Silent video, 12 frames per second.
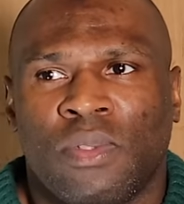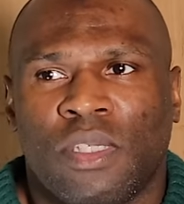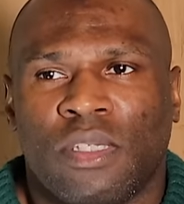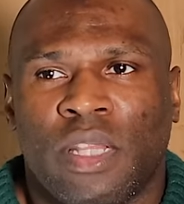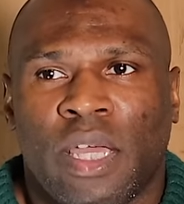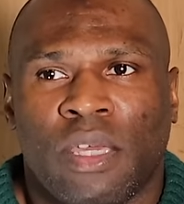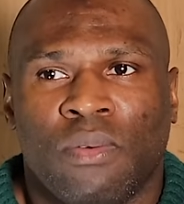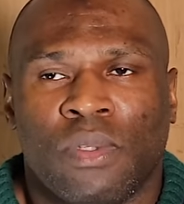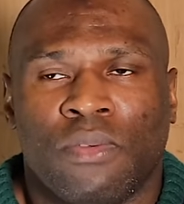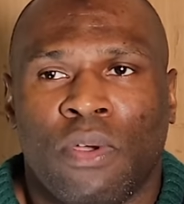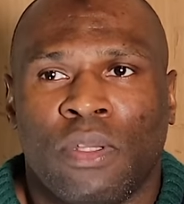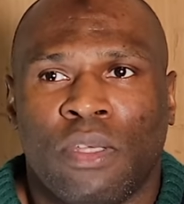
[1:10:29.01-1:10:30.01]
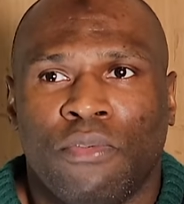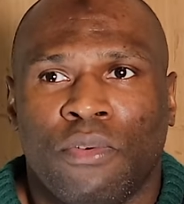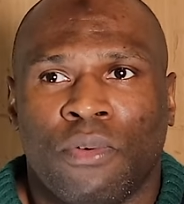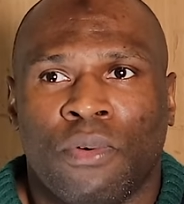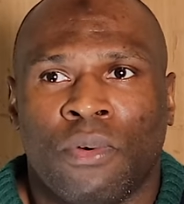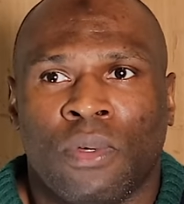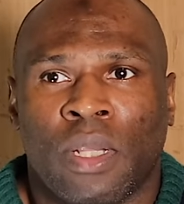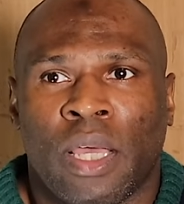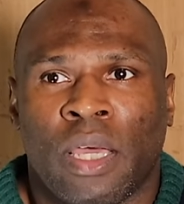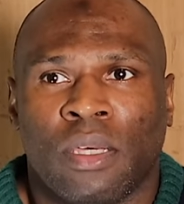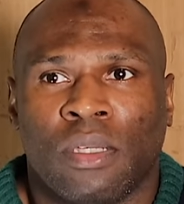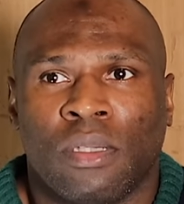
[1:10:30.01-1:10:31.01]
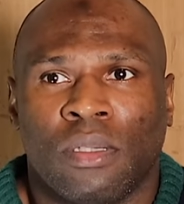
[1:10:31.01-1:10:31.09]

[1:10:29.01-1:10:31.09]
It was just like, it was very difficult. Like,